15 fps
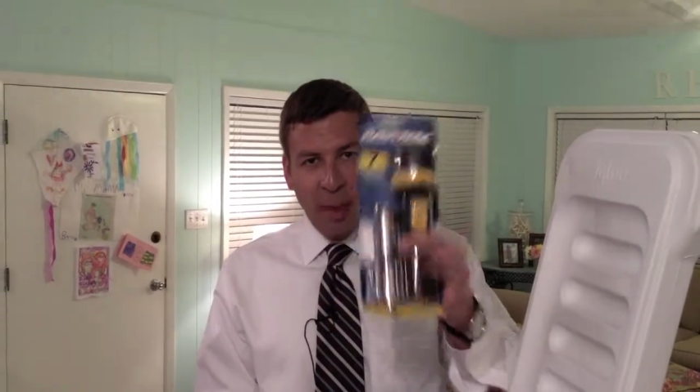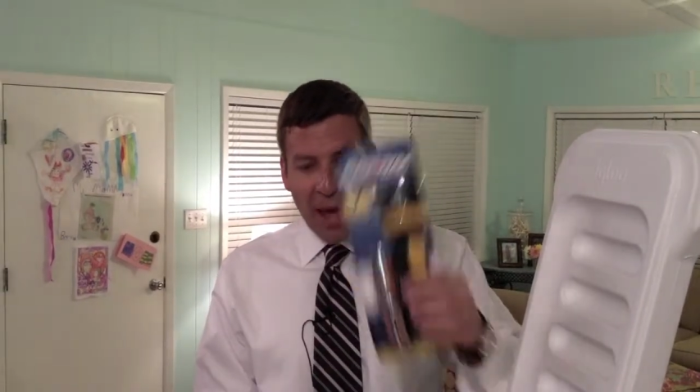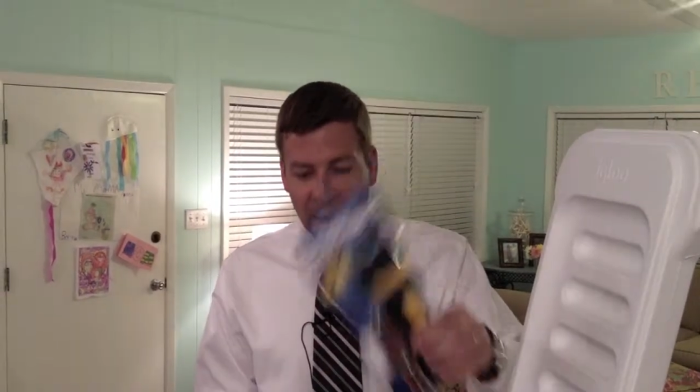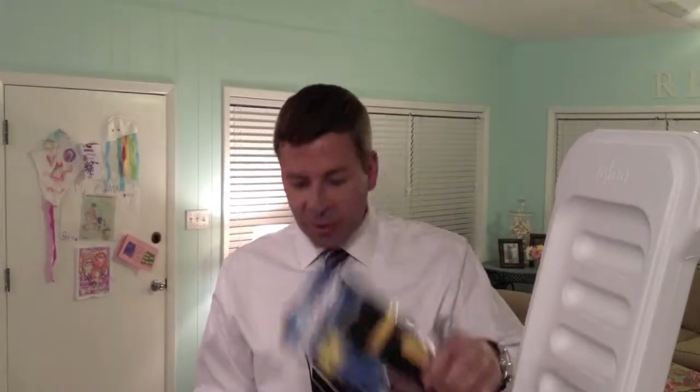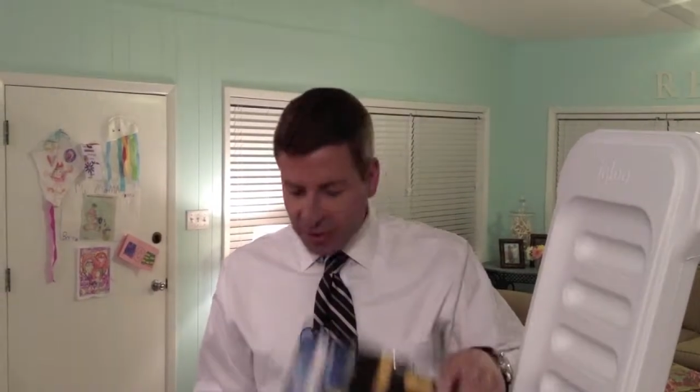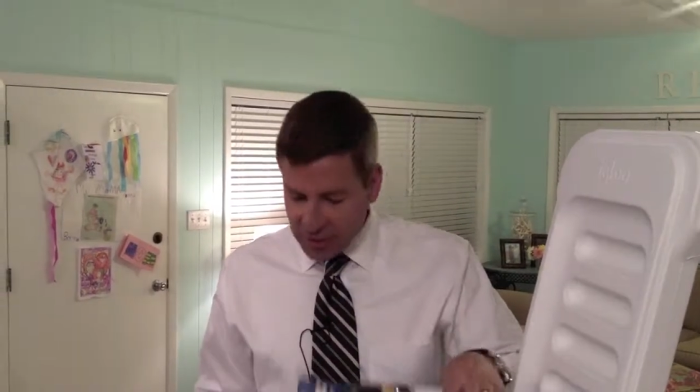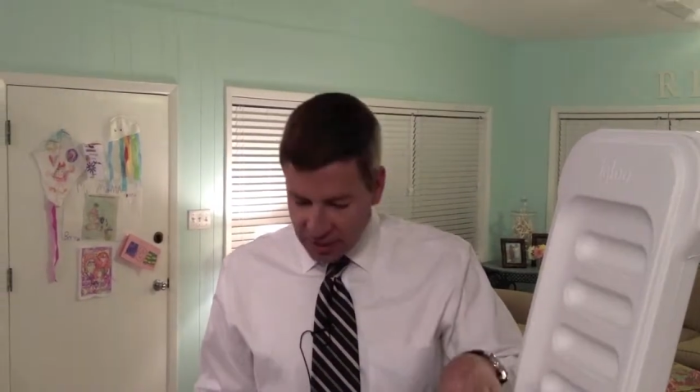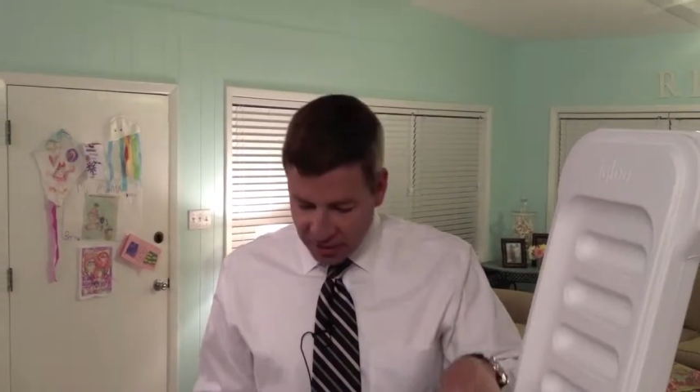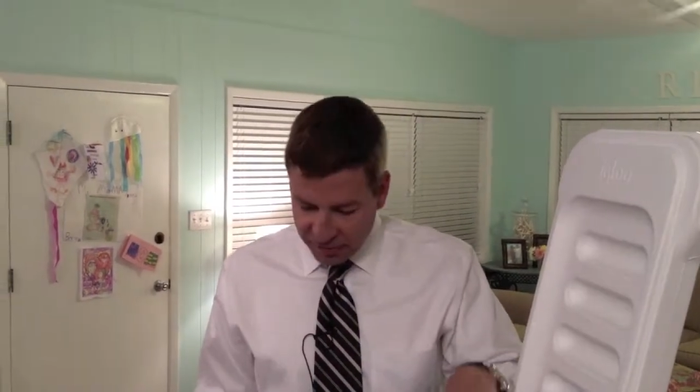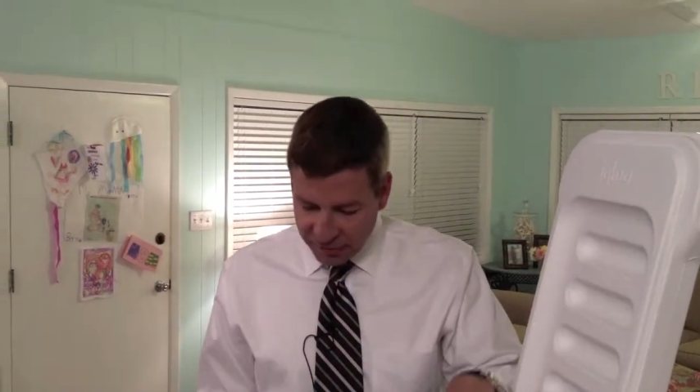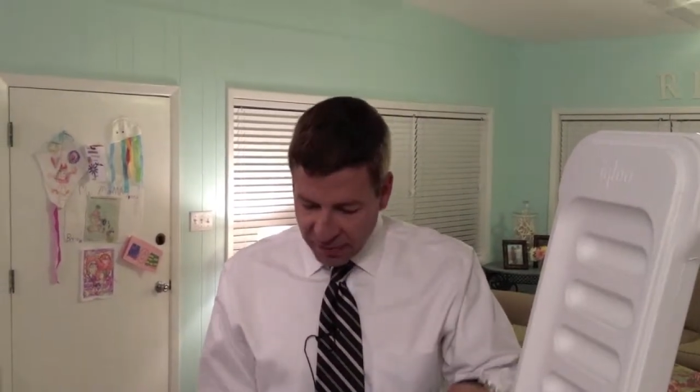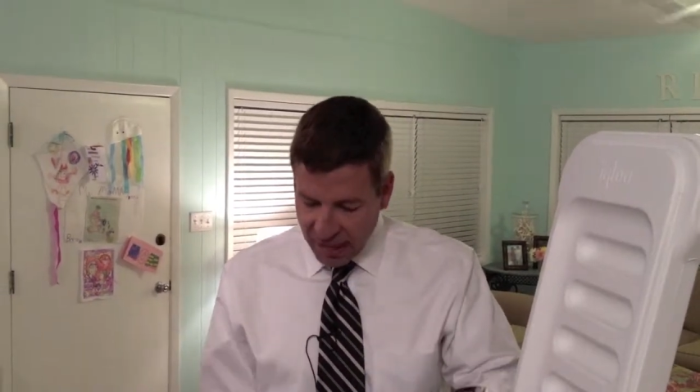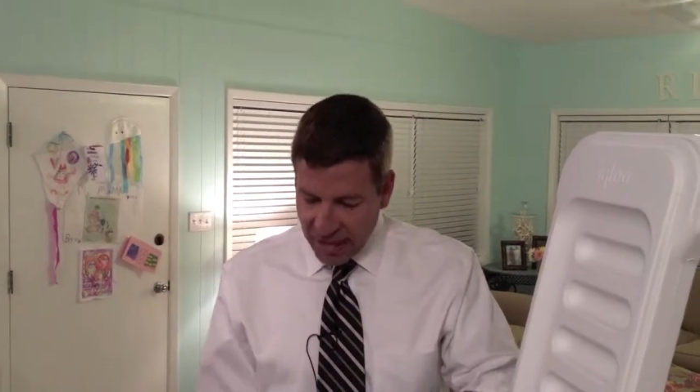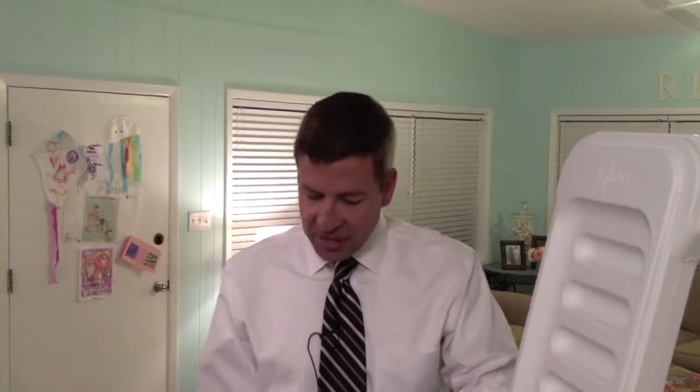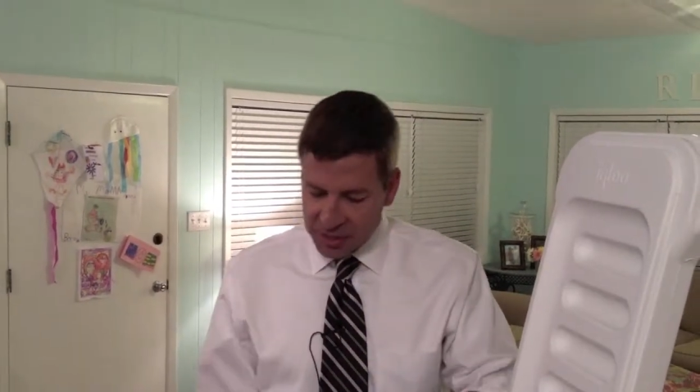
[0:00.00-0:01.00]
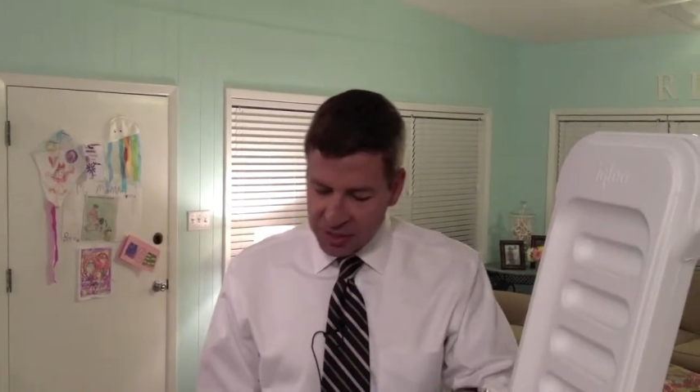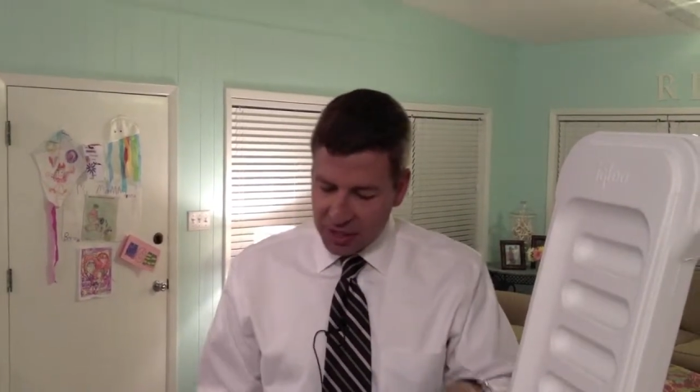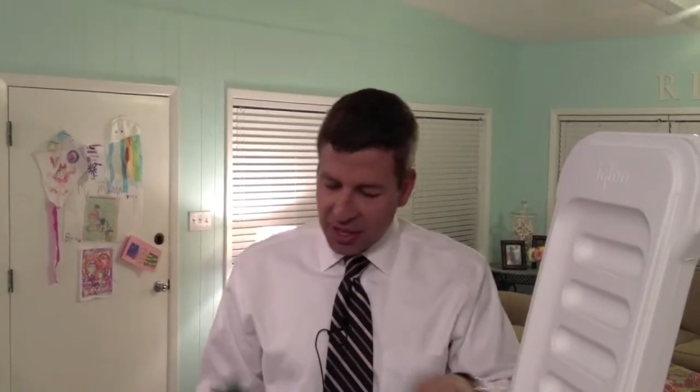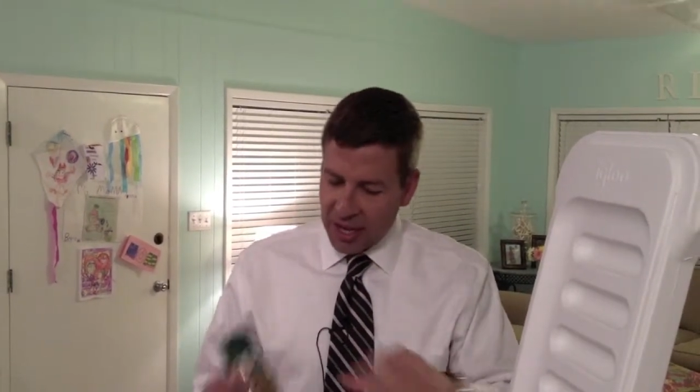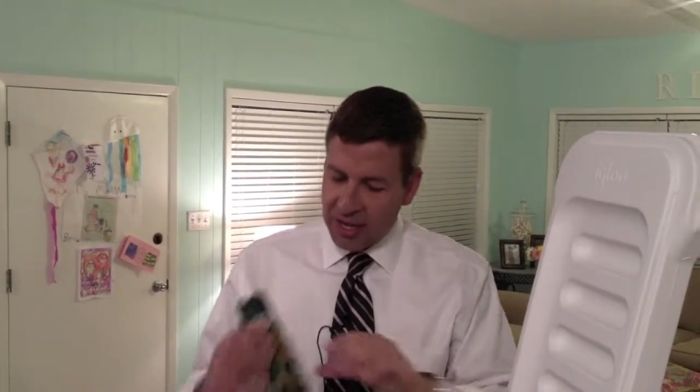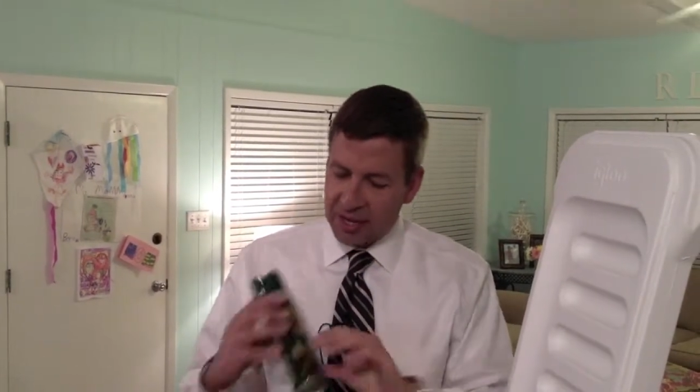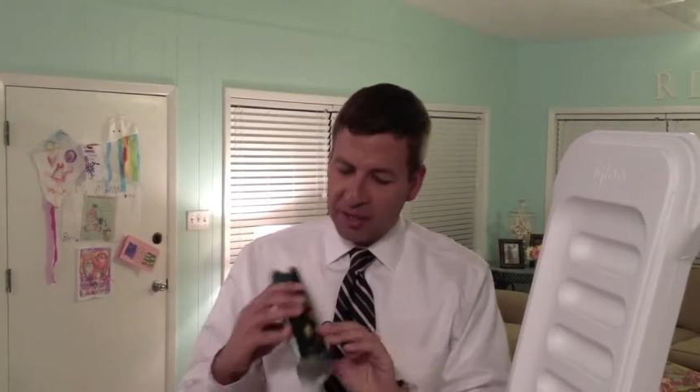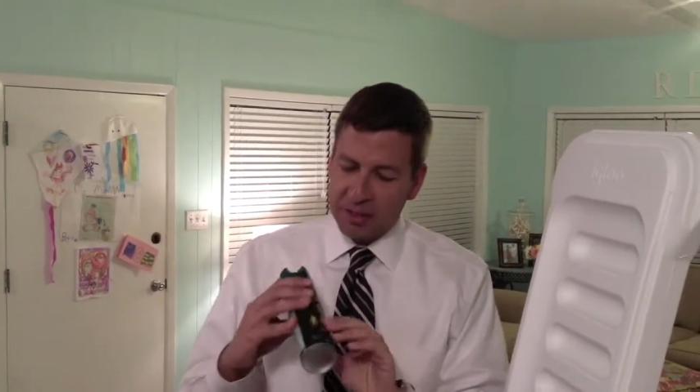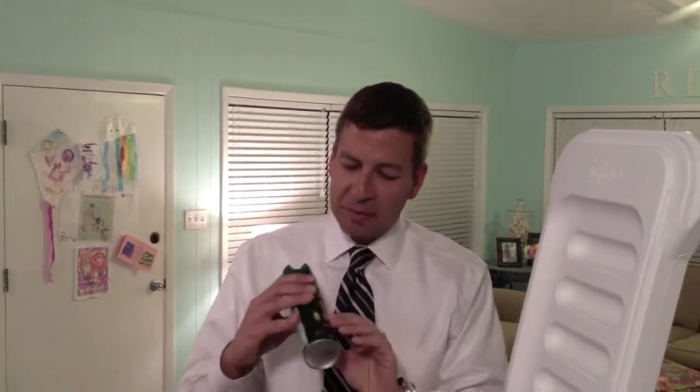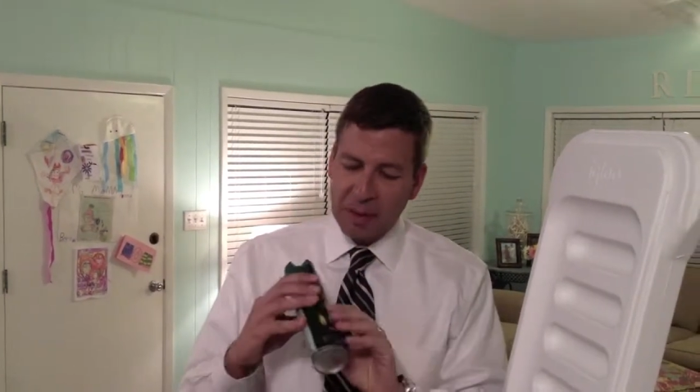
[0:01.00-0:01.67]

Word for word: batteries and a flashlight,